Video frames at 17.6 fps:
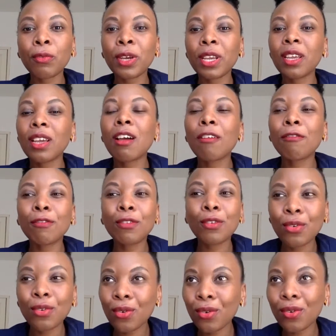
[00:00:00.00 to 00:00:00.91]
We have
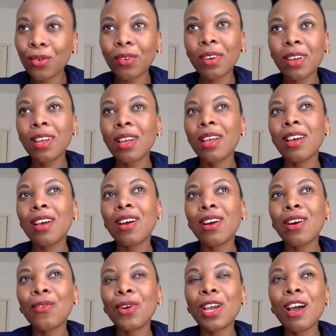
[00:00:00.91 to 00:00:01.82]
no,
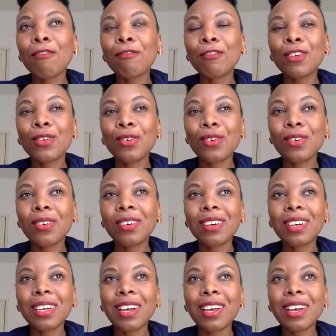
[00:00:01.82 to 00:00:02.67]
we have no